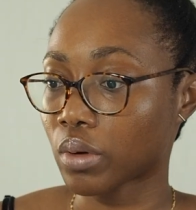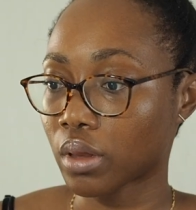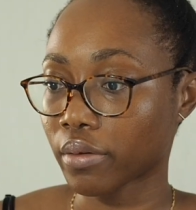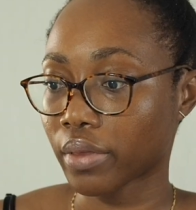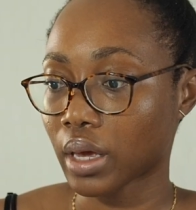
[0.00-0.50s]
for
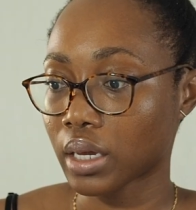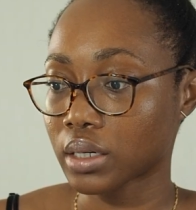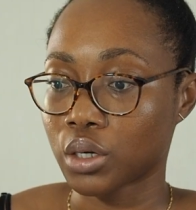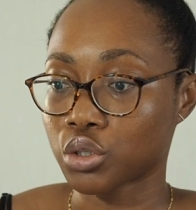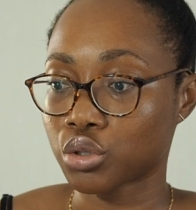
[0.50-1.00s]
all of that.
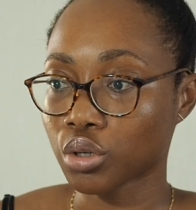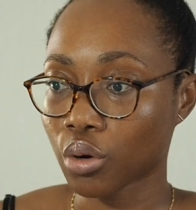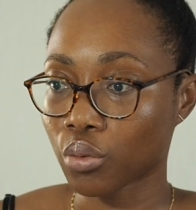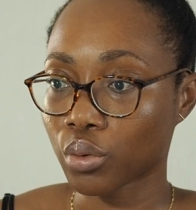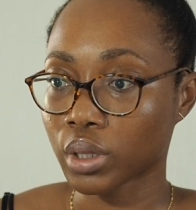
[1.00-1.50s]

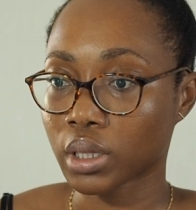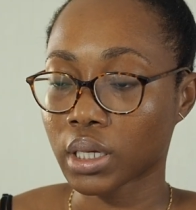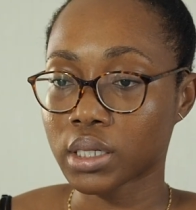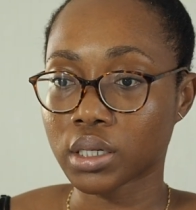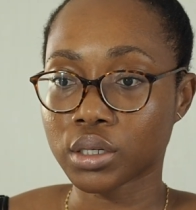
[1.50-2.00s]
So
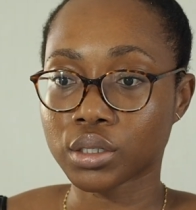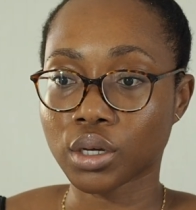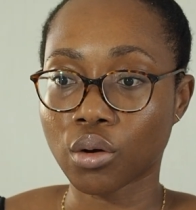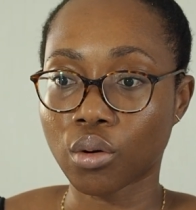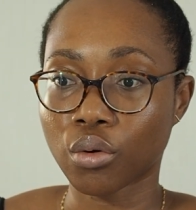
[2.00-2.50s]
let us
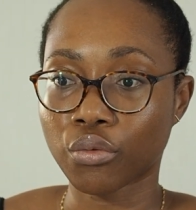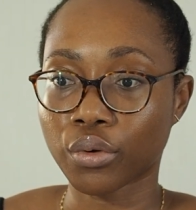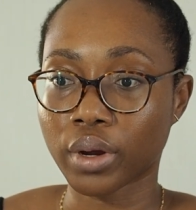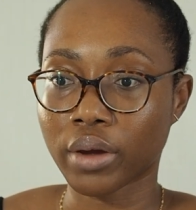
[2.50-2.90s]
go over